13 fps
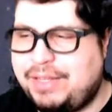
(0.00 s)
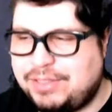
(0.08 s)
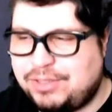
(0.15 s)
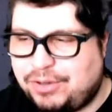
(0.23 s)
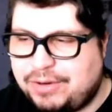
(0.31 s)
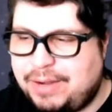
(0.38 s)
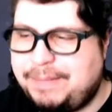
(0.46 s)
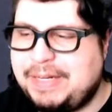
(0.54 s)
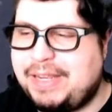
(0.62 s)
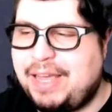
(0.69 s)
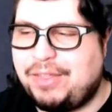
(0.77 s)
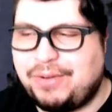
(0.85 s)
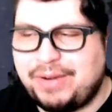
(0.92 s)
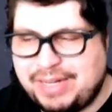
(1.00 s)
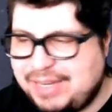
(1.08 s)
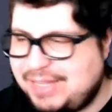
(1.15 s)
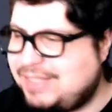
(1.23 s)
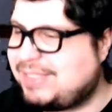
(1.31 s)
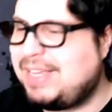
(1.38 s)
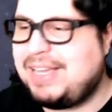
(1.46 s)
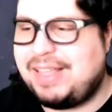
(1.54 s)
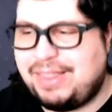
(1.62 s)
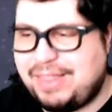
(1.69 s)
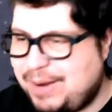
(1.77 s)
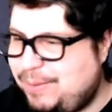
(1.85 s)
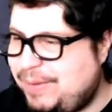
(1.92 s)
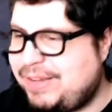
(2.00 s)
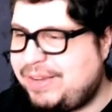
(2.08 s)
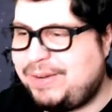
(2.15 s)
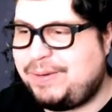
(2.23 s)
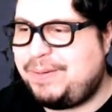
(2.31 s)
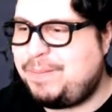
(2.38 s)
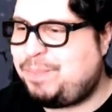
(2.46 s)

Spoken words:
it's all coming together. It is. There we go.